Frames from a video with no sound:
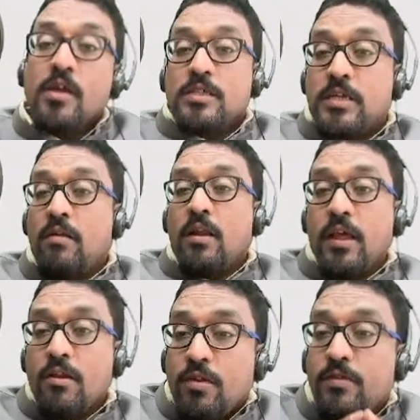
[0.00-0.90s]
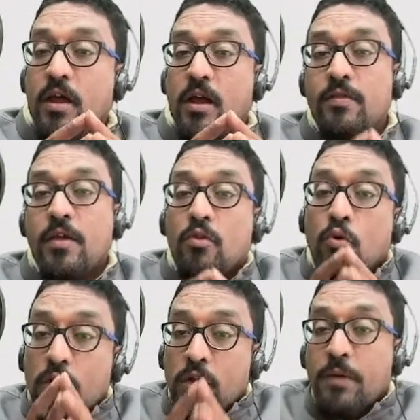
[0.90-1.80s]
Jawaharlal Nehru and Indira Gandhi are the
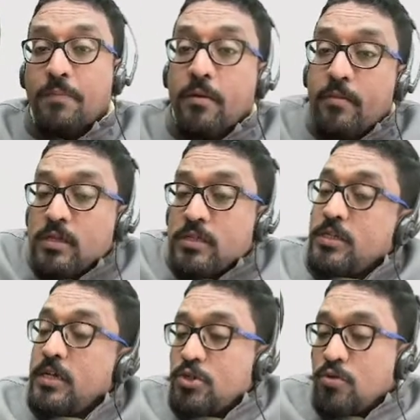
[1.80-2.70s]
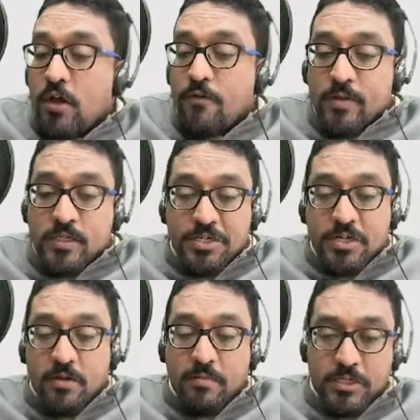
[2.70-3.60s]
only prime ministers to have
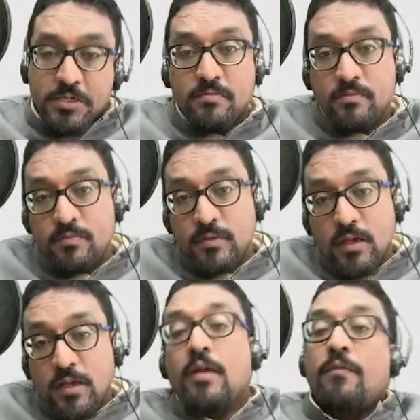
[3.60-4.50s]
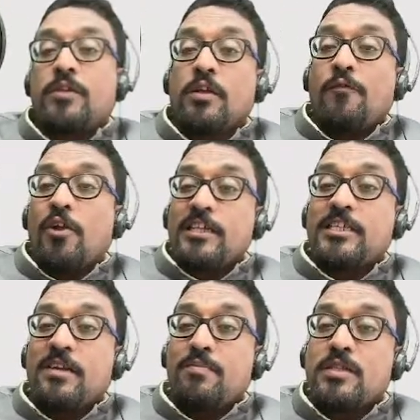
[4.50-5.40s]
presented a budget. Which of the following
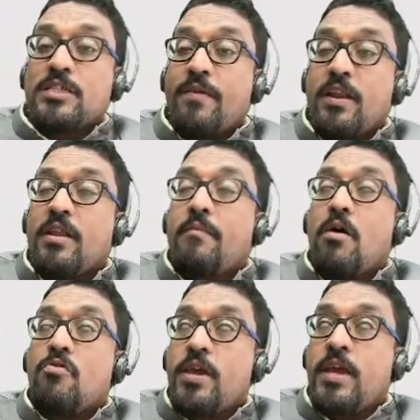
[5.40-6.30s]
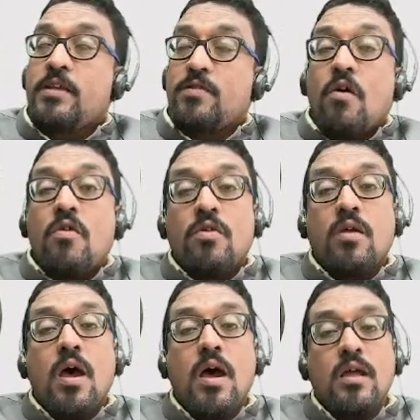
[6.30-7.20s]
statements given above is or
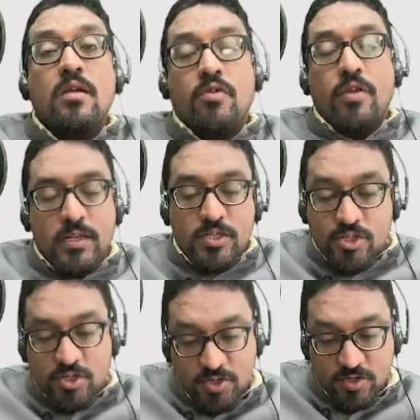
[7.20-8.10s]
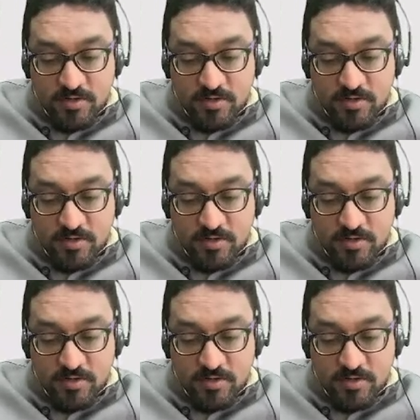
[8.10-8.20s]
are correct?